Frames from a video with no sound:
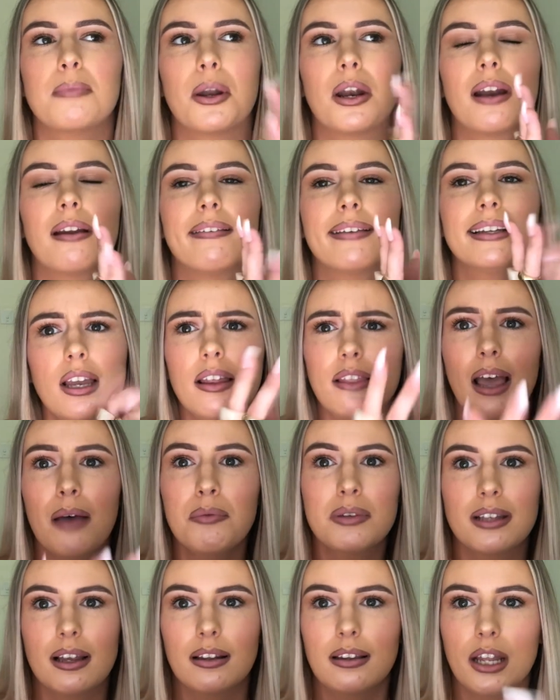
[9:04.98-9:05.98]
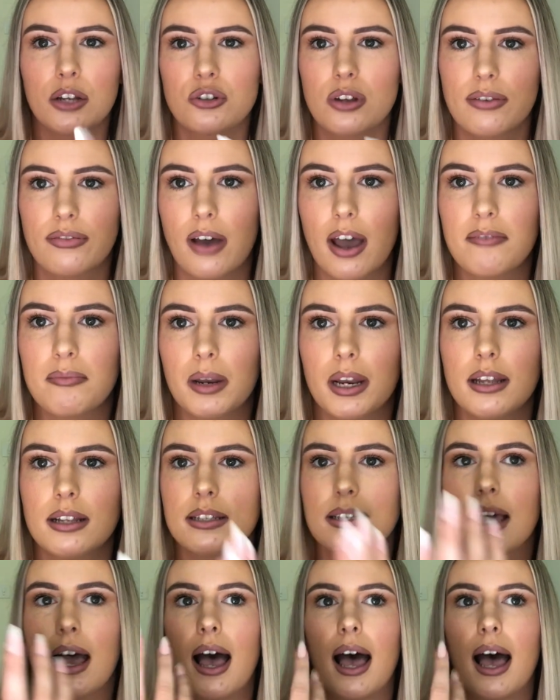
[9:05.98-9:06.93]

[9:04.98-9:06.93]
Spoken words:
But anyway, that was it, literally 5 minutes.